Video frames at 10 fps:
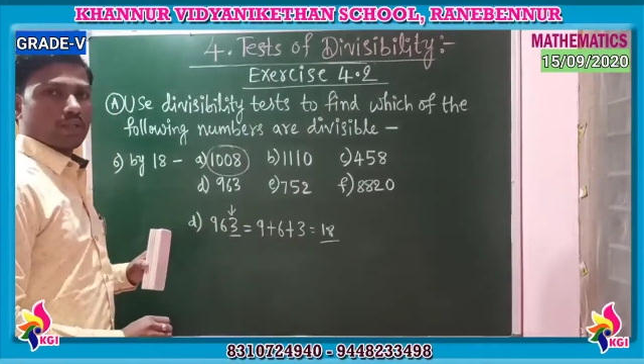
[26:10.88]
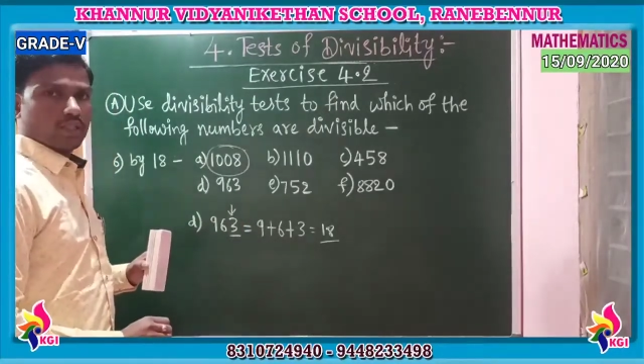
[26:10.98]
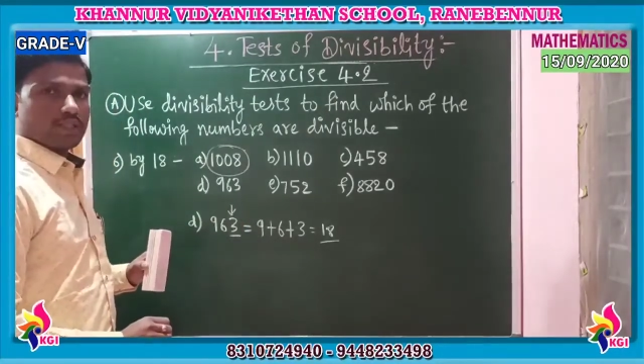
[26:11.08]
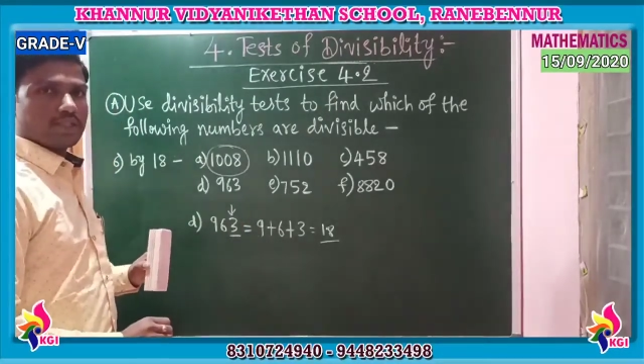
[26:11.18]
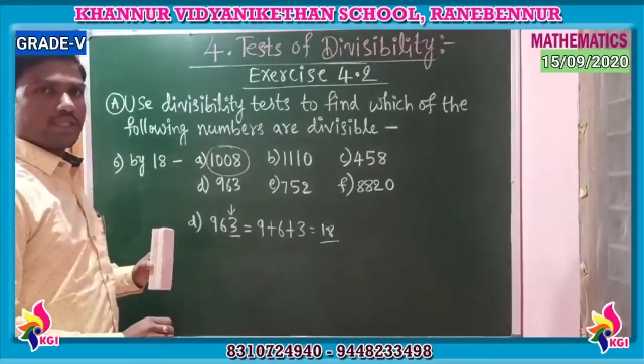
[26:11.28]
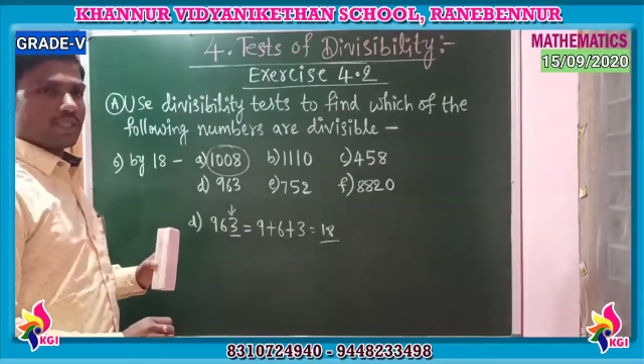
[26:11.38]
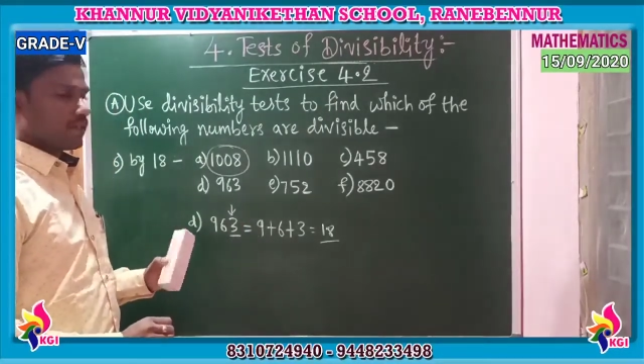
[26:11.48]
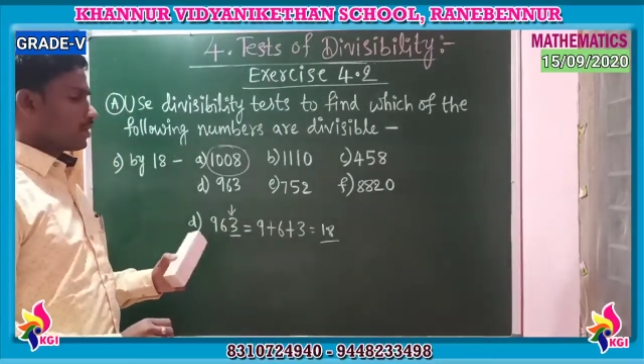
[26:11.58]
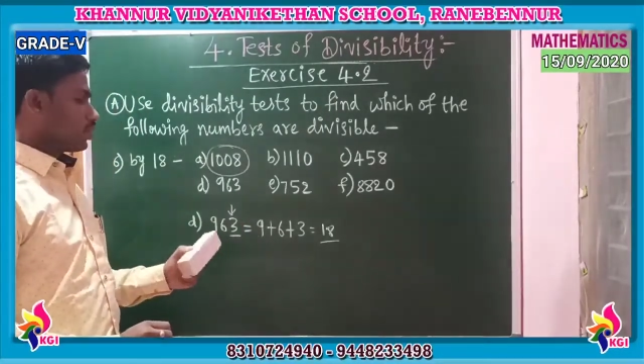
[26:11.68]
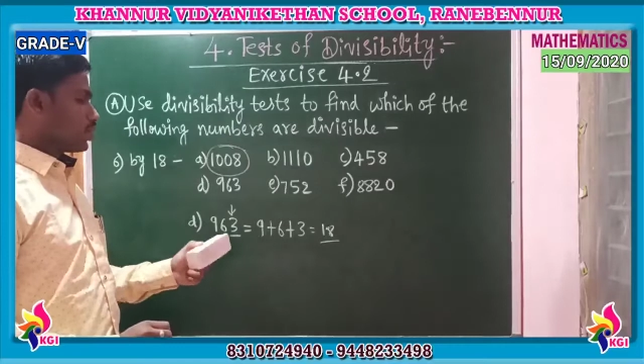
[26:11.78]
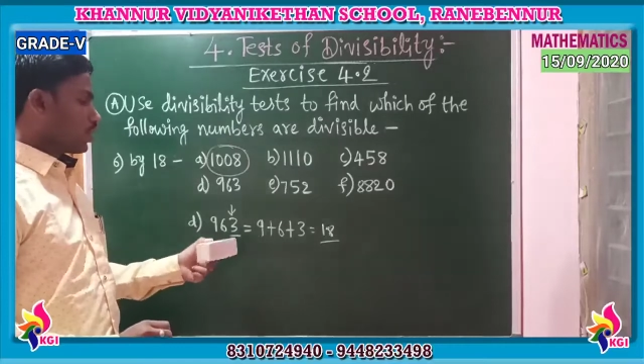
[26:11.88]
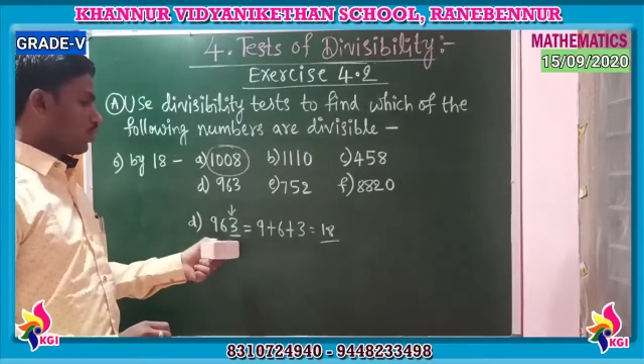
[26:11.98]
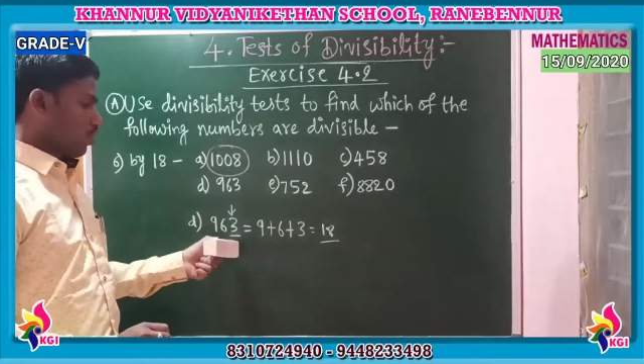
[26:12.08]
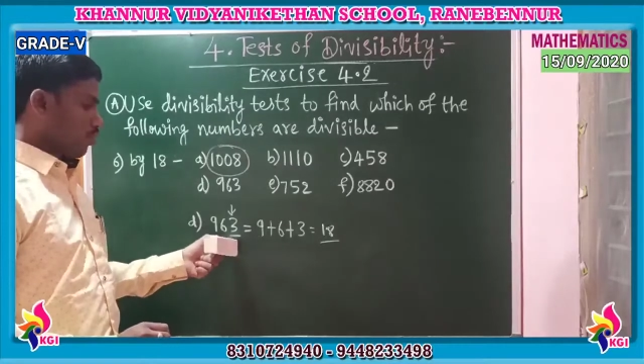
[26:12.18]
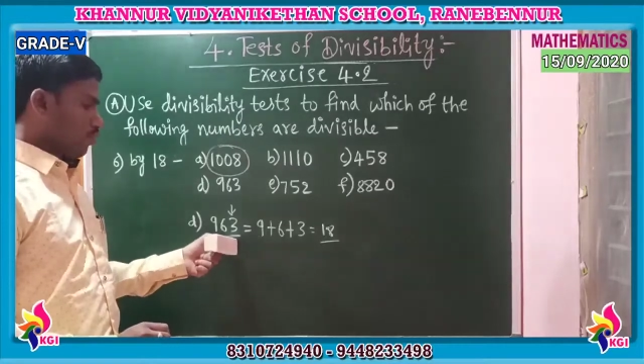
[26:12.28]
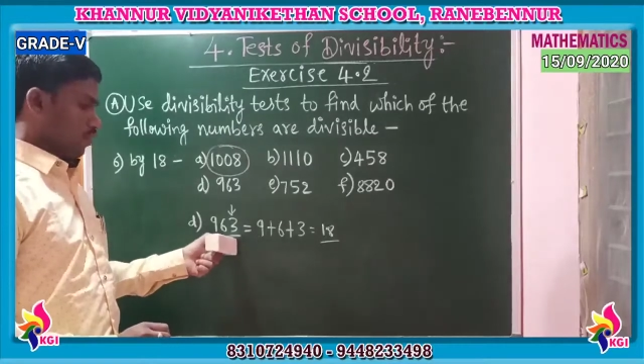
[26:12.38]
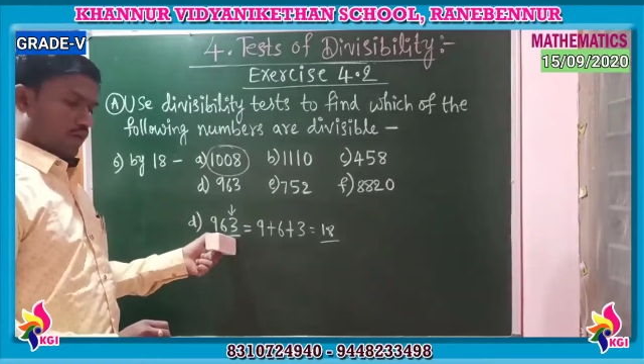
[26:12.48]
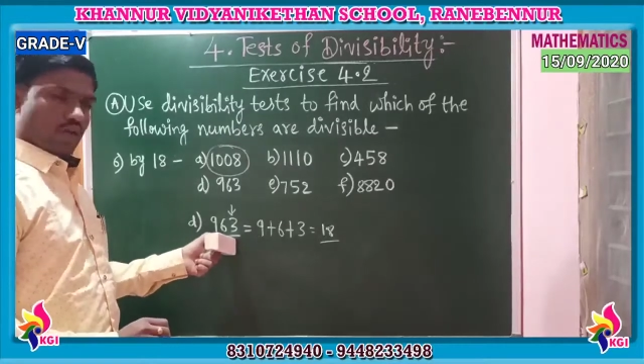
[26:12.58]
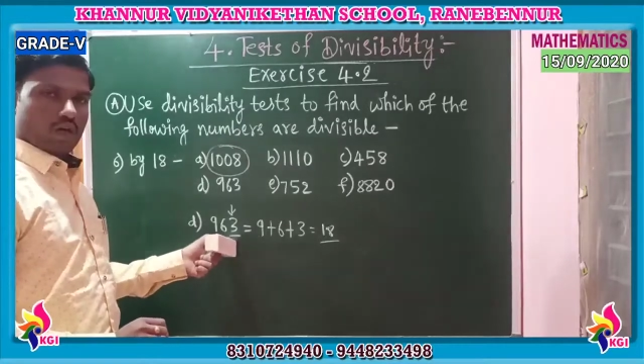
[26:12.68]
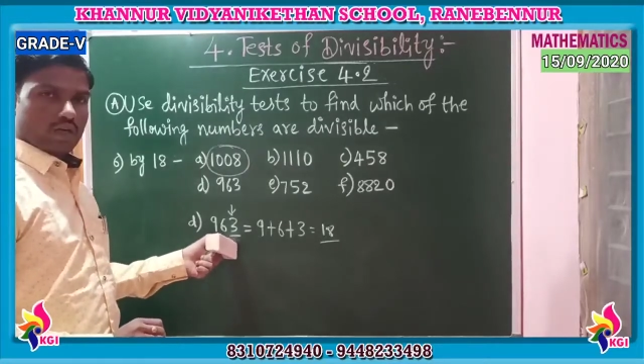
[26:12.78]
is it
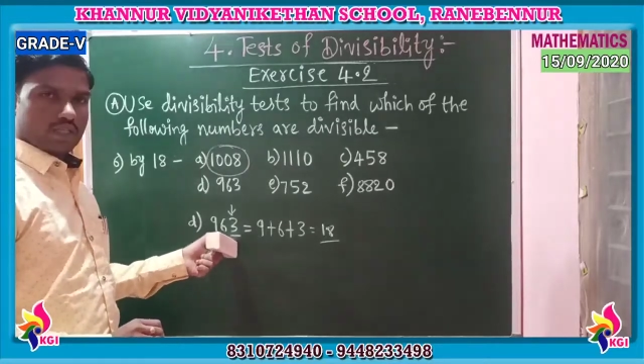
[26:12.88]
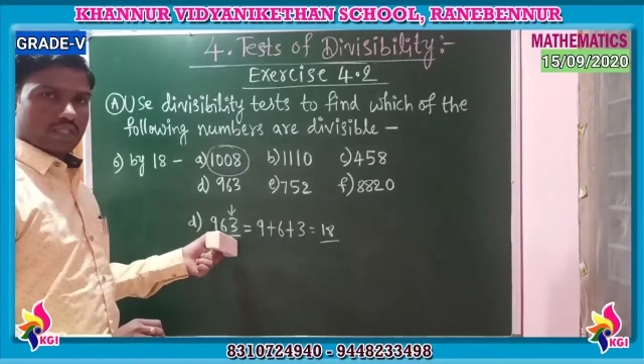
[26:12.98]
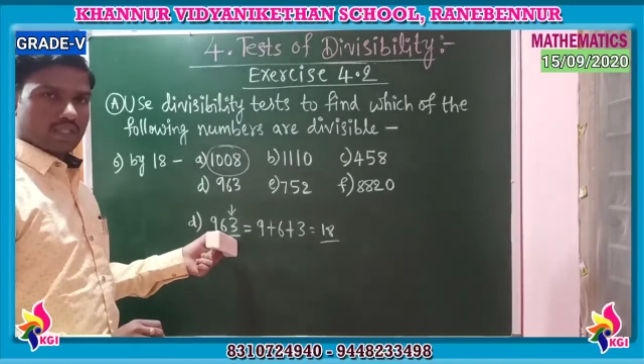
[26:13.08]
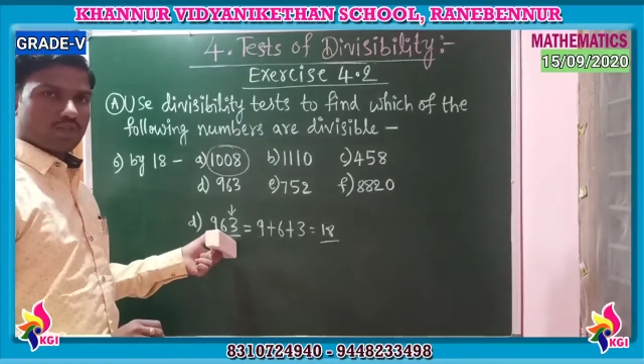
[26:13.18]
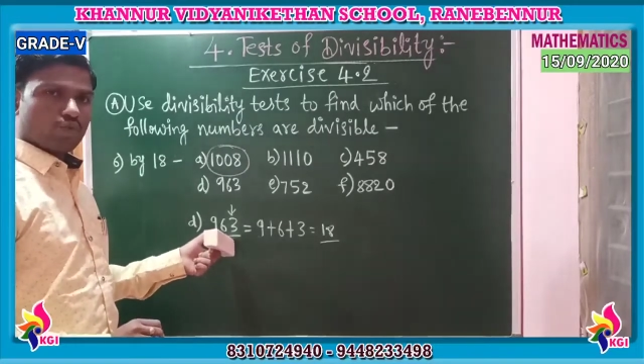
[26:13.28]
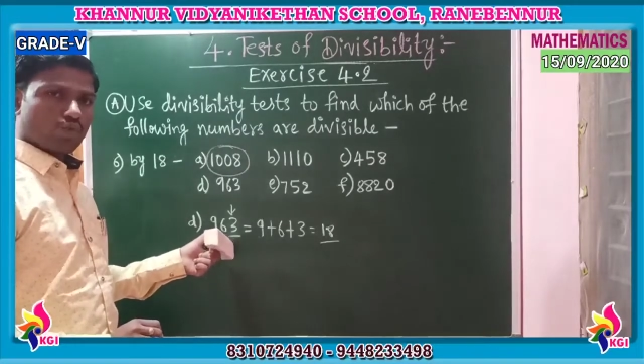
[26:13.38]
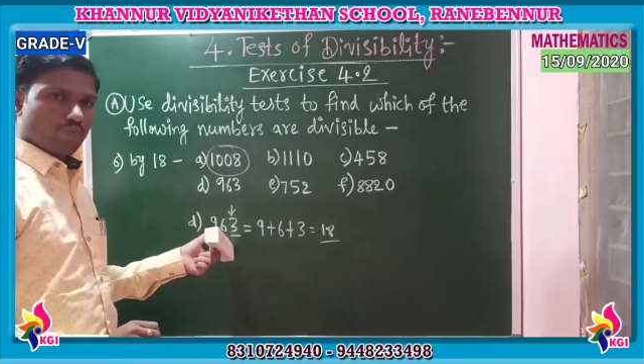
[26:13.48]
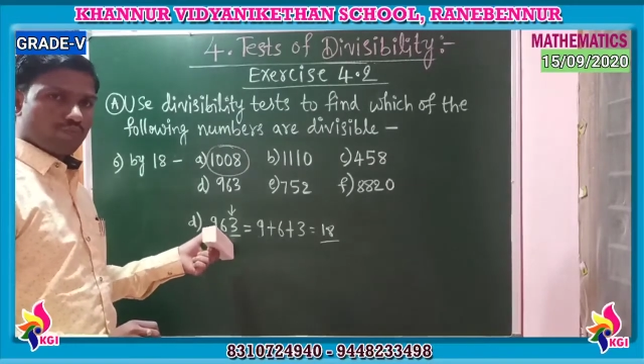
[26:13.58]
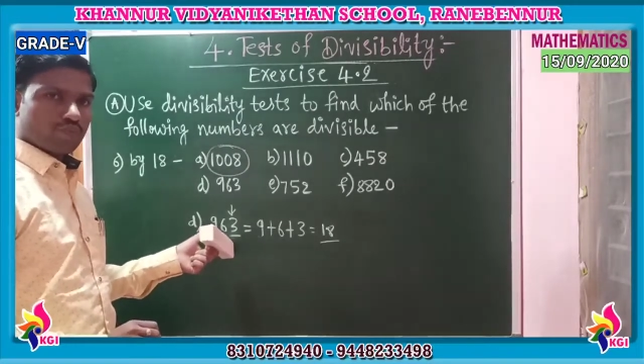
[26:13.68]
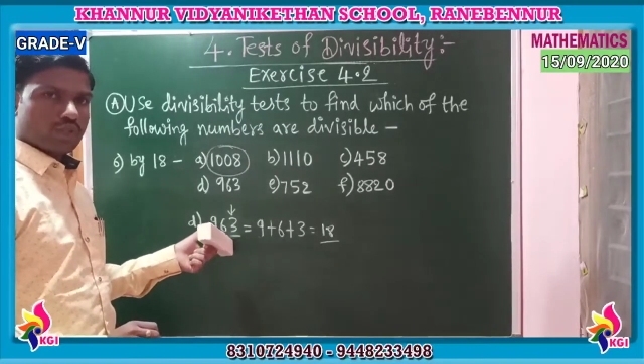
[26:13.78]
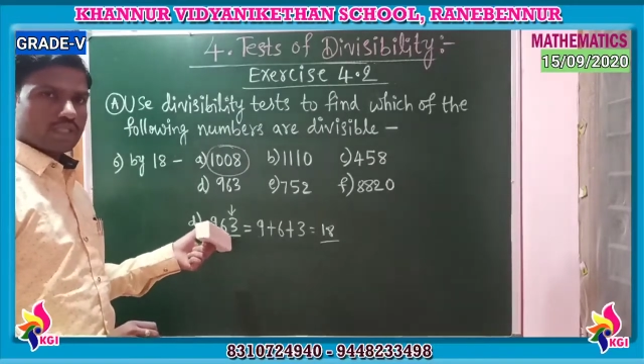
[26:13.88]
0 or is it 2?